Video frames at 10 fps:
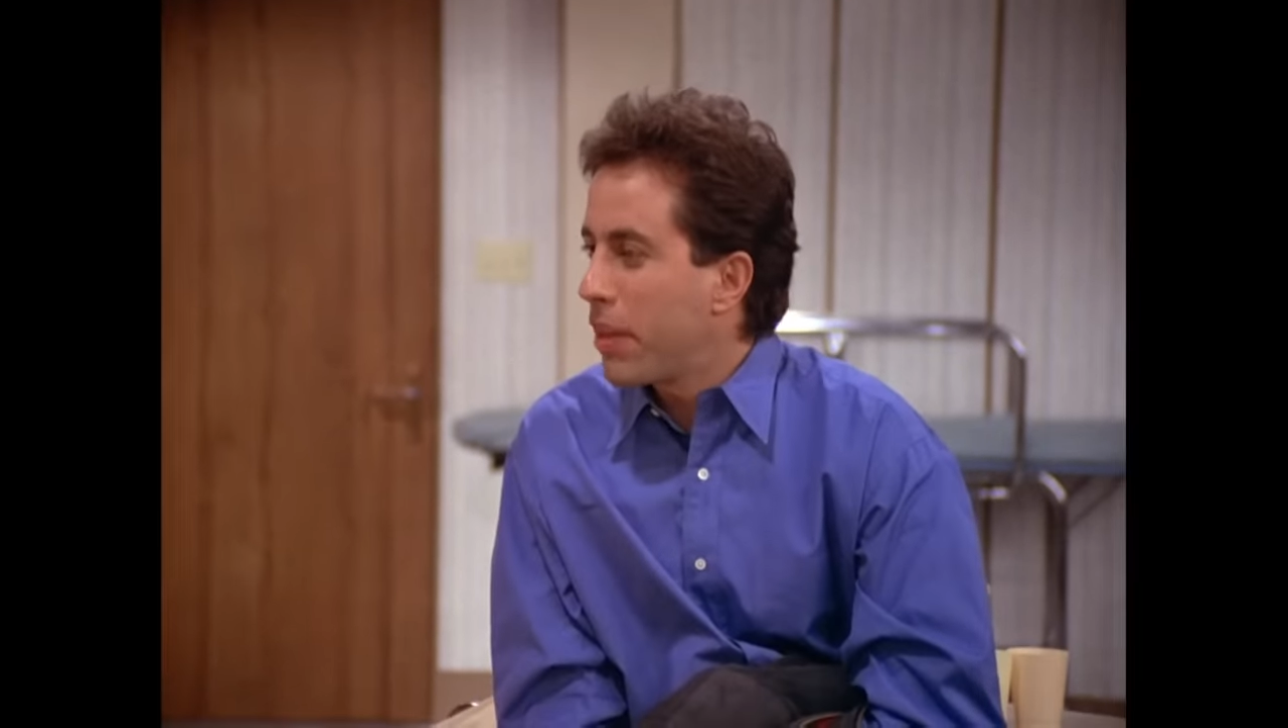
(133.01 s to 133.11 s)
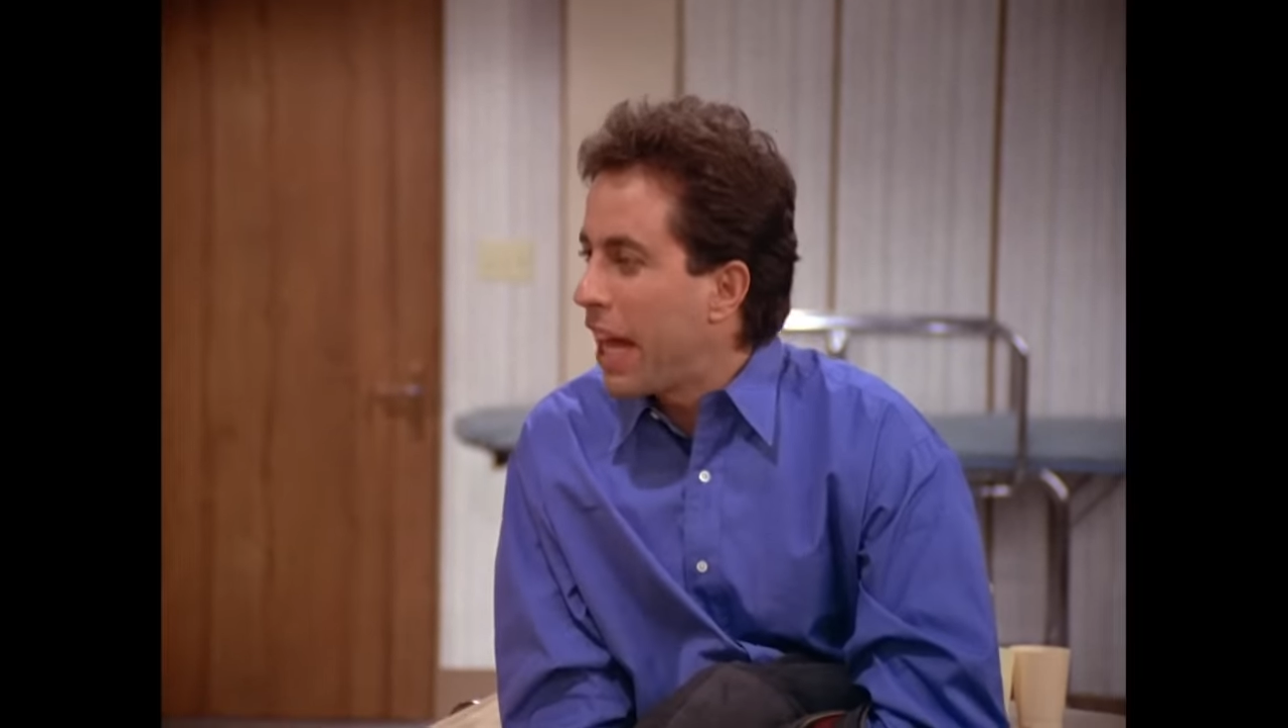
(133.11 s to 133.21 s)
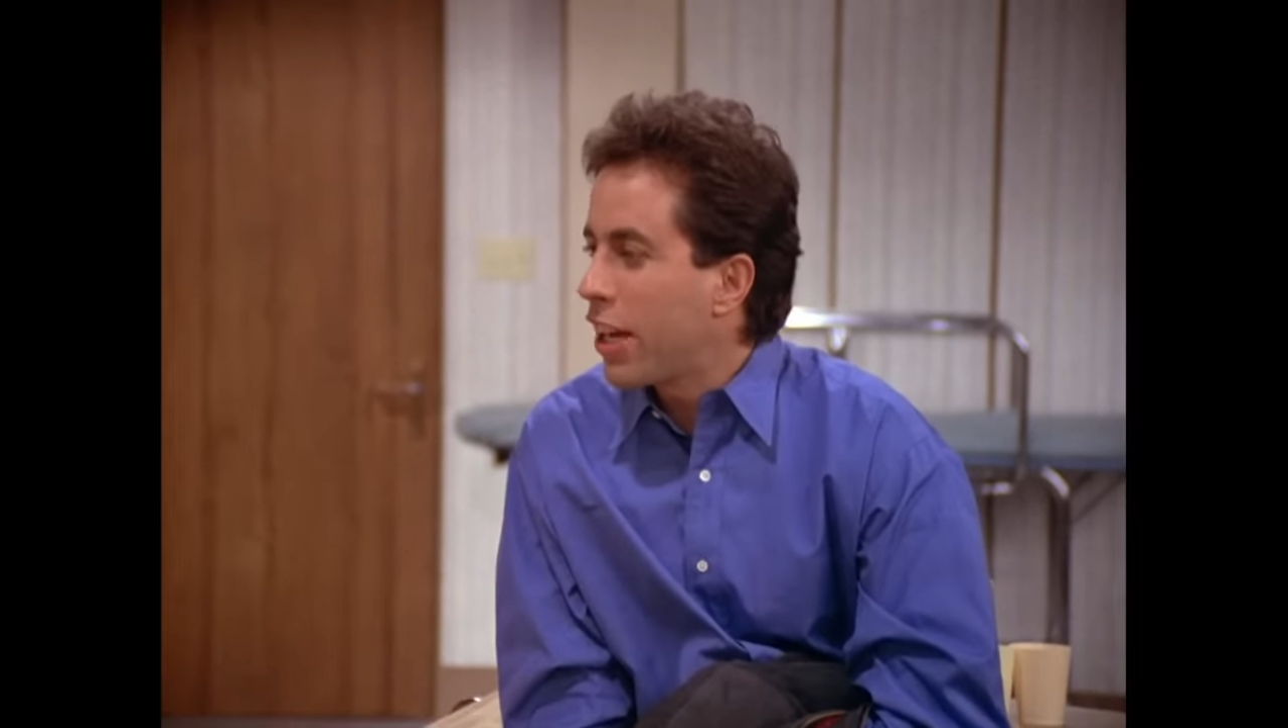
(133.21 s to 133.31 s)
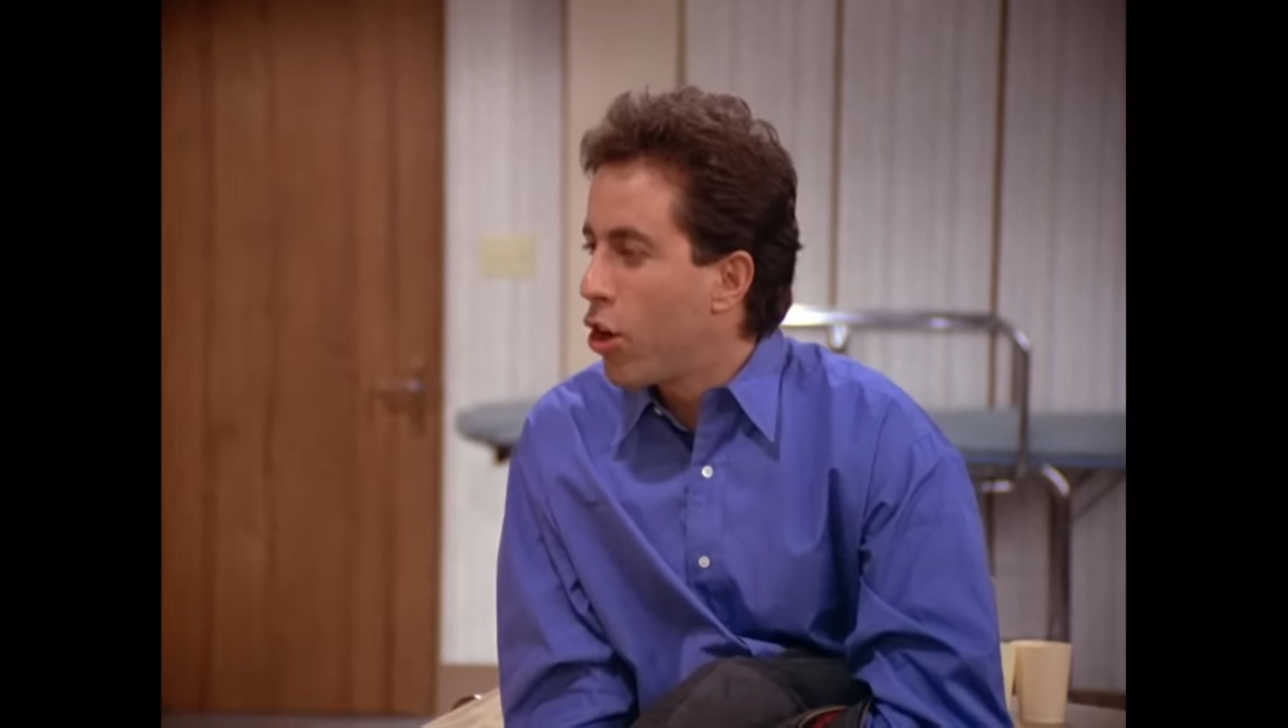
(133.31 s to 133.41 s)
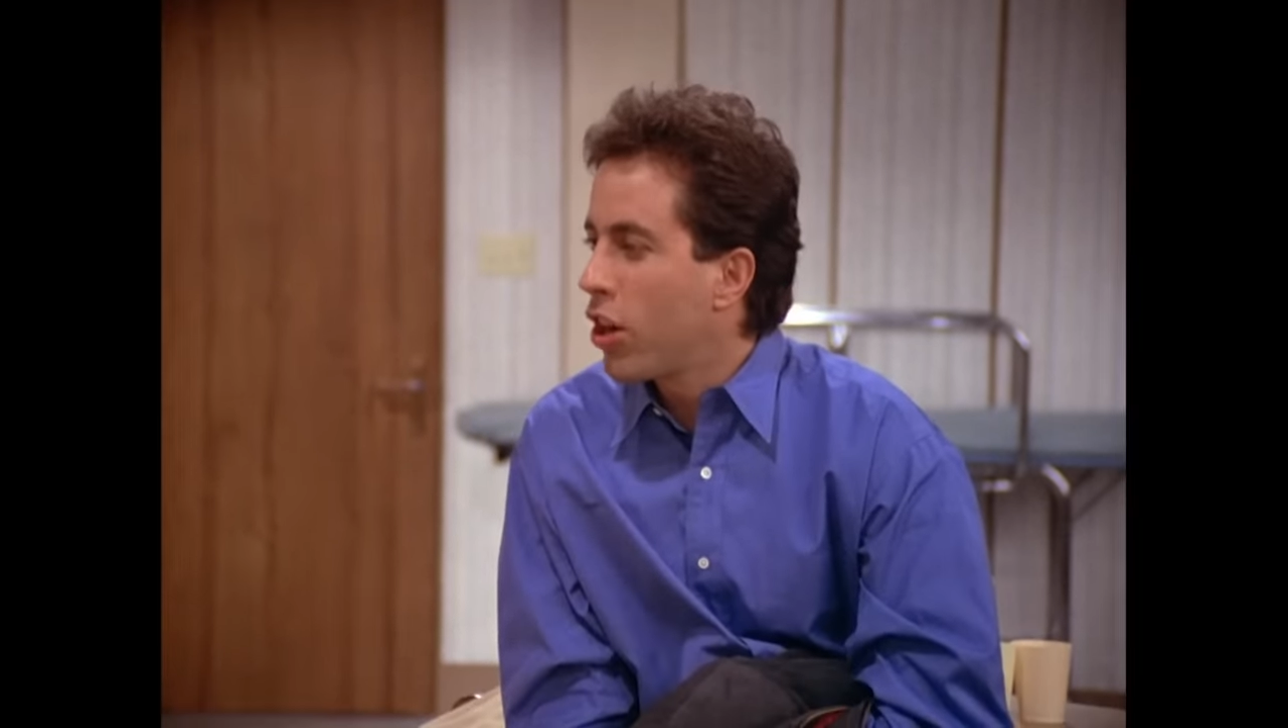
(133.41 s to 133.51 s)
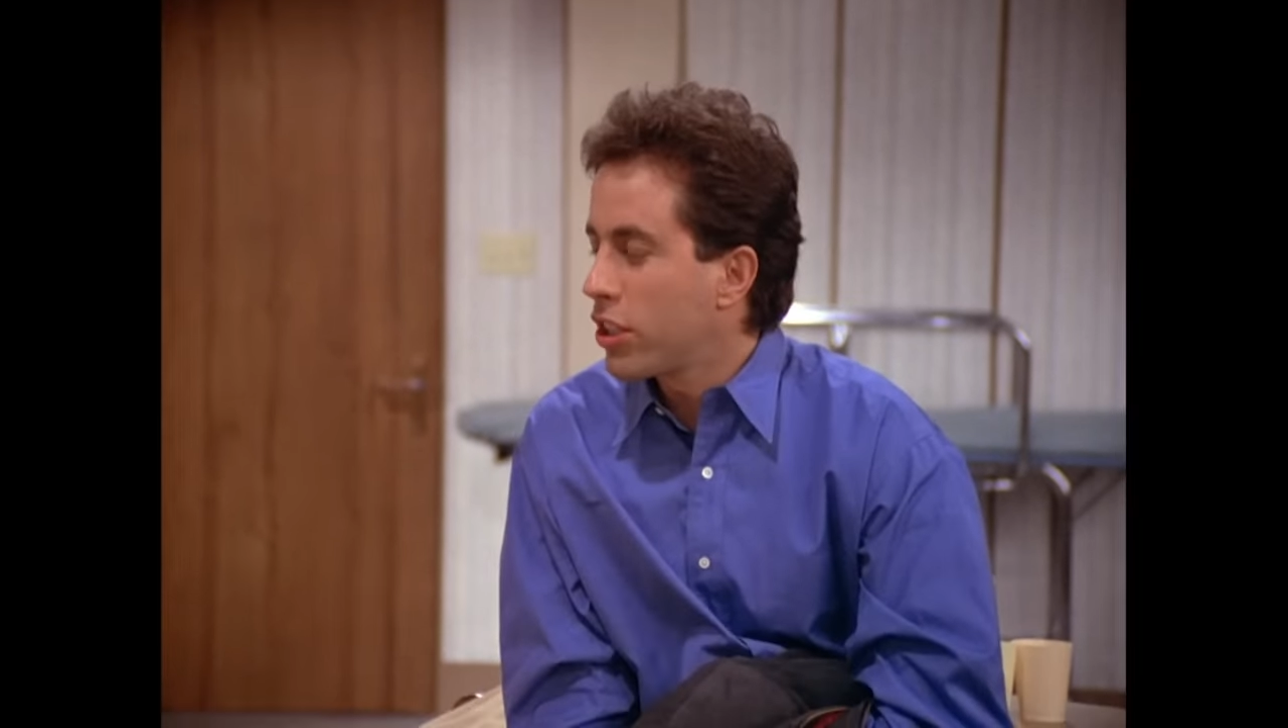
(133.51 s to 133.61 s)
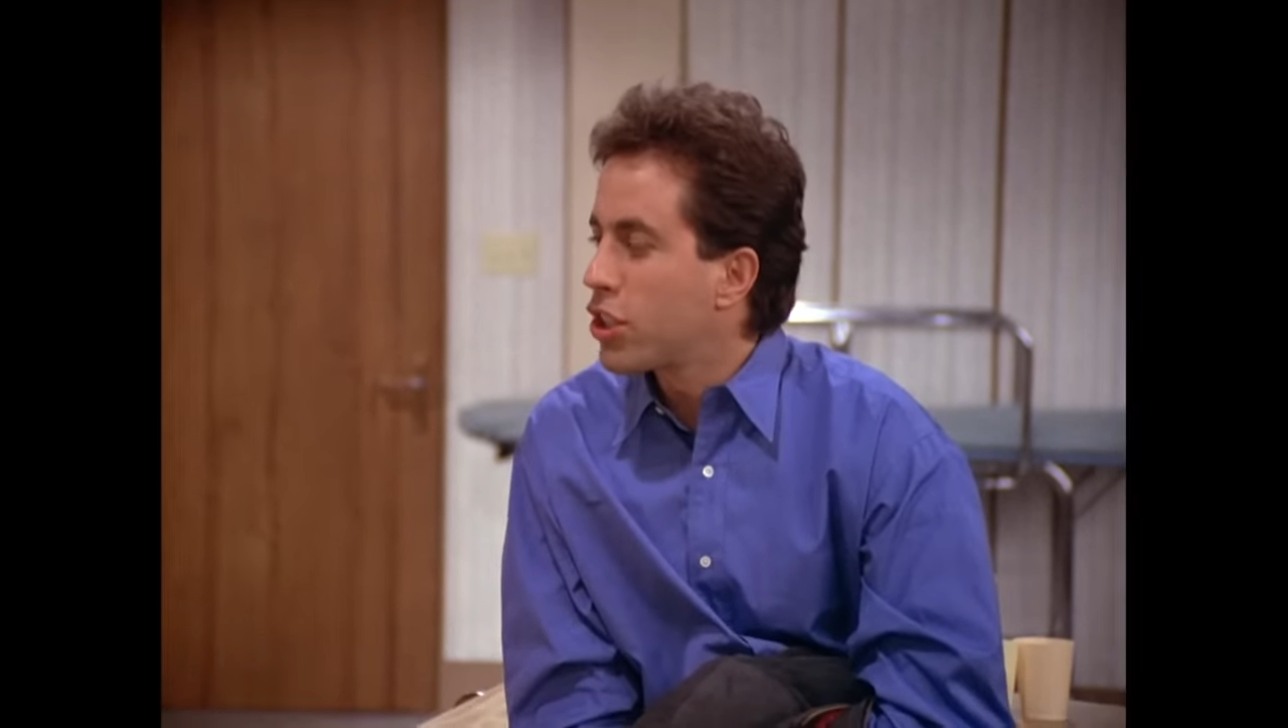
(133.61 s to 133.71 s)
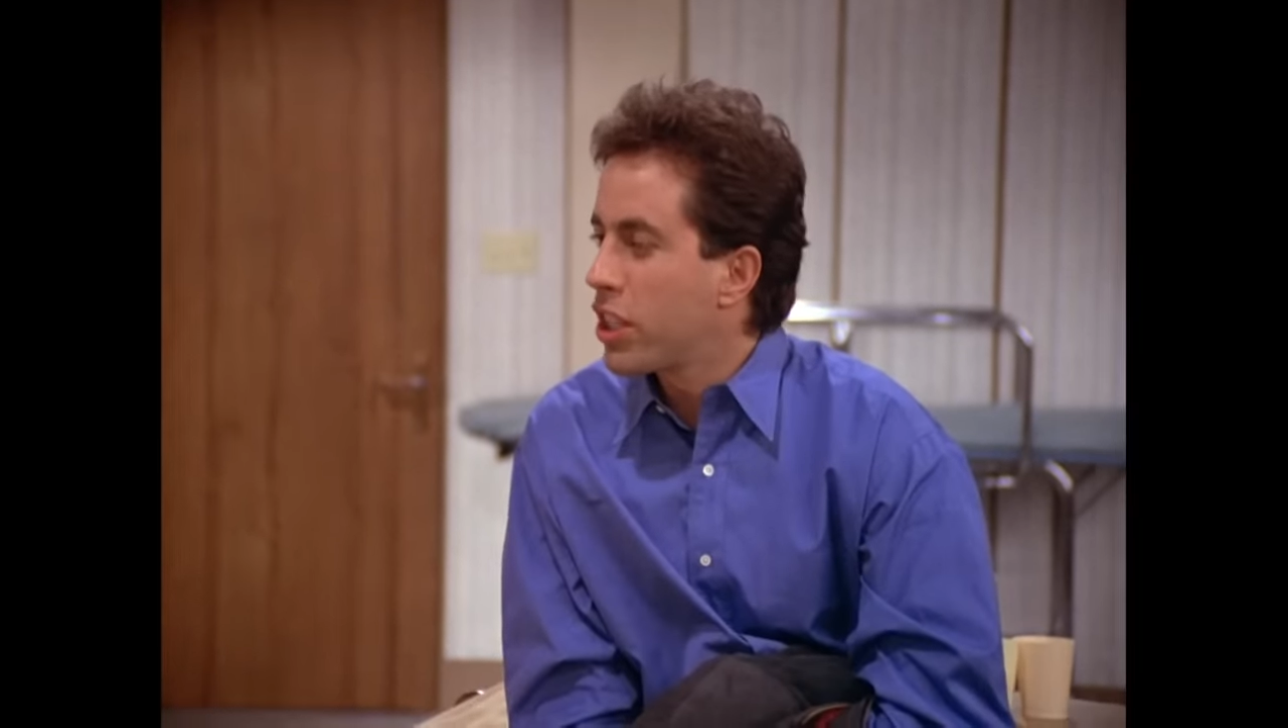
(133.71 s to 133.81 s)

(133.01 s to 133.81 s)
Blackhawks